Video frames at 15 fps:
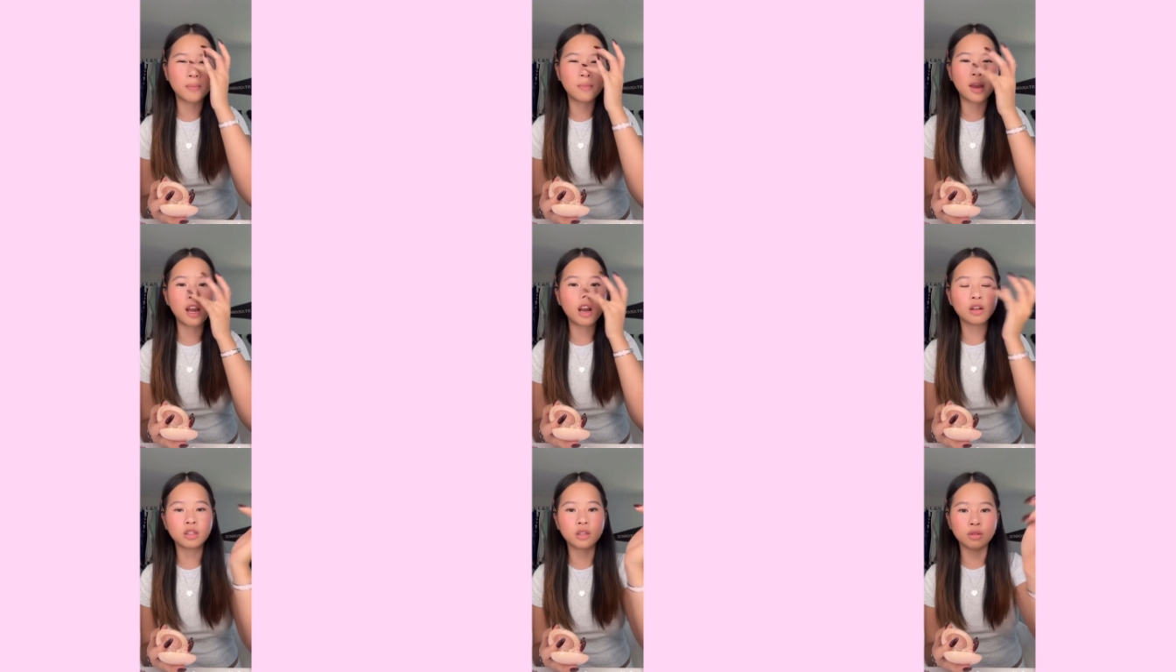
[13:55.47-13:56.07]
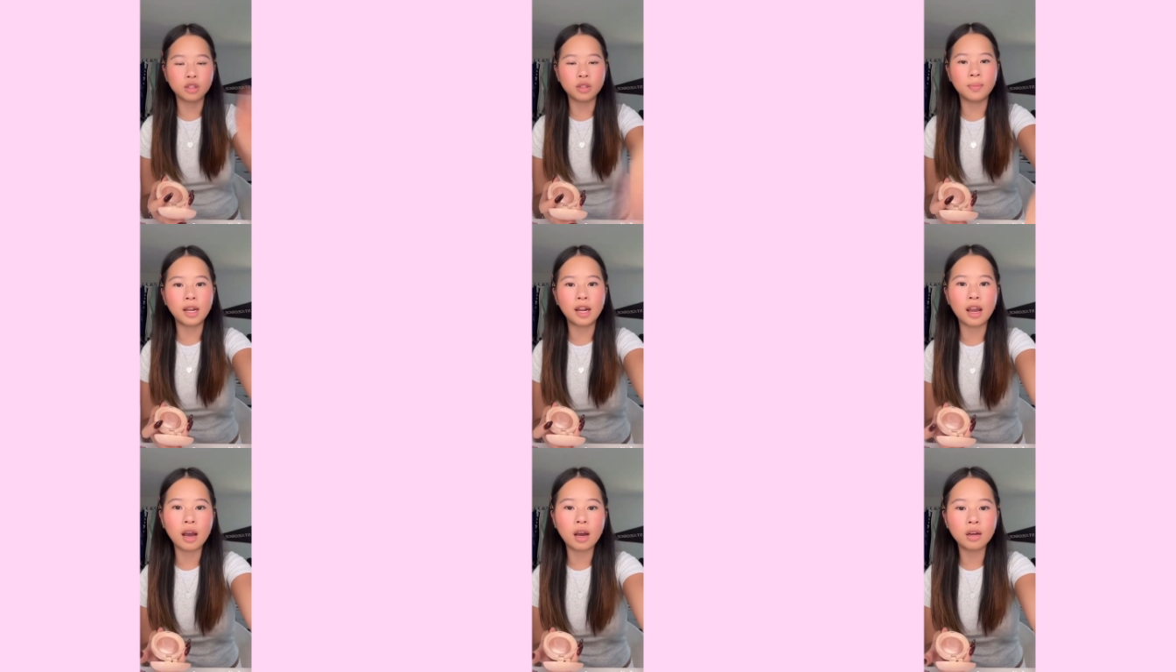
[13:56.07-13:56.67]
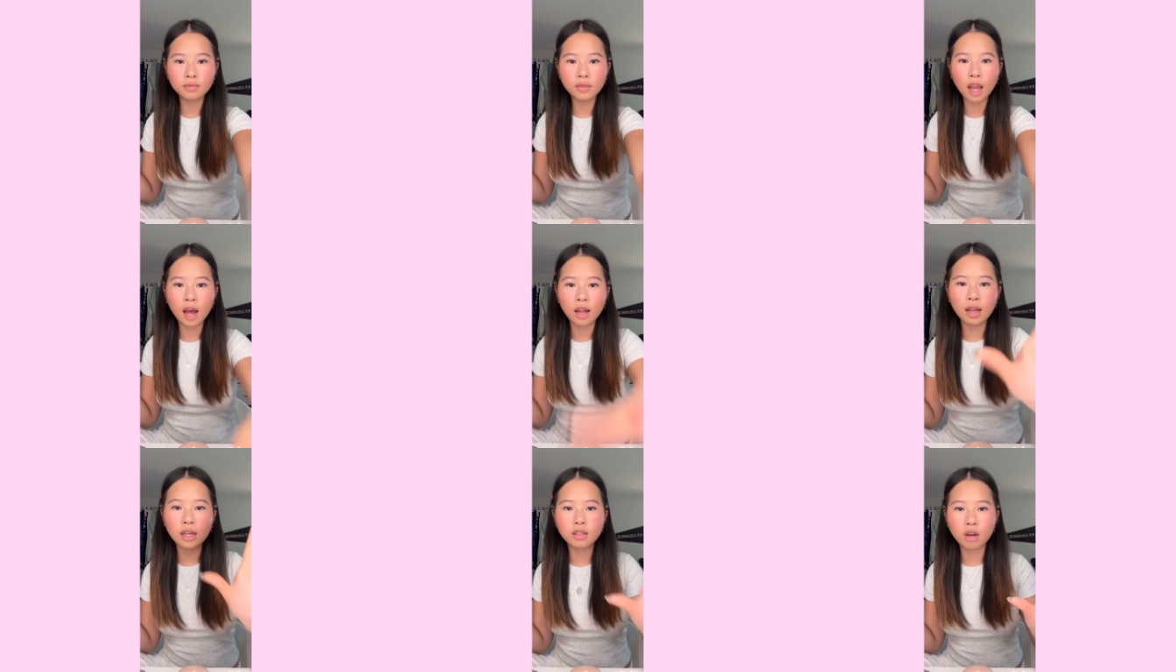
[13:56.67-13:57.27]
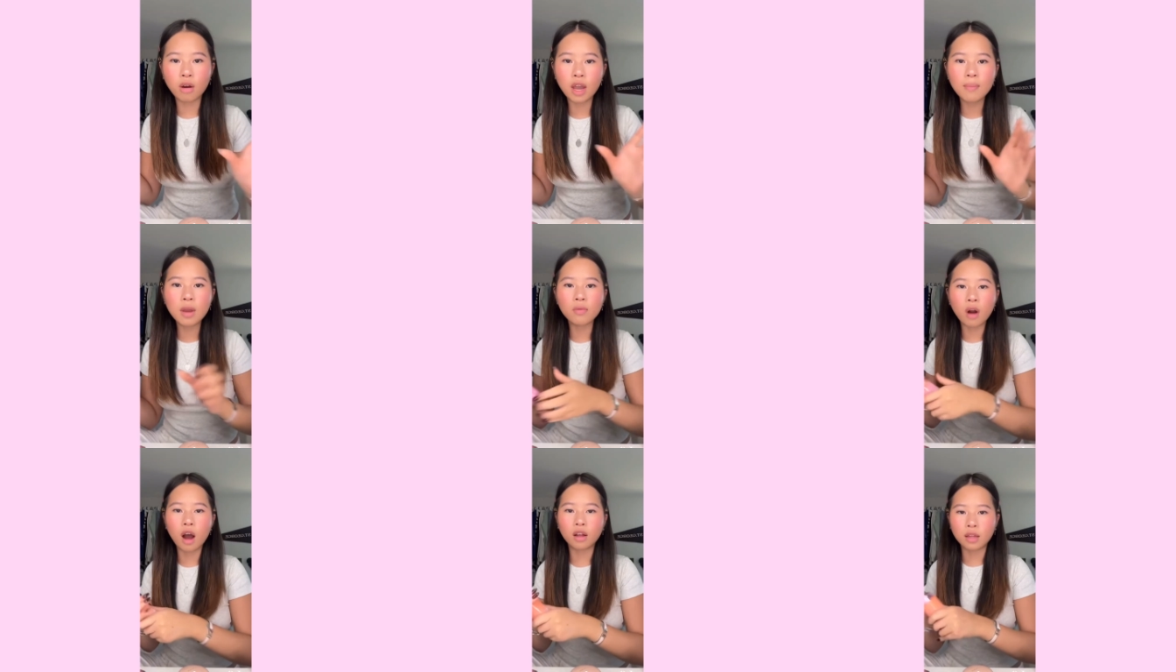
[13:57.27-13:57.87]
Like, don't get me wrong, the money is good,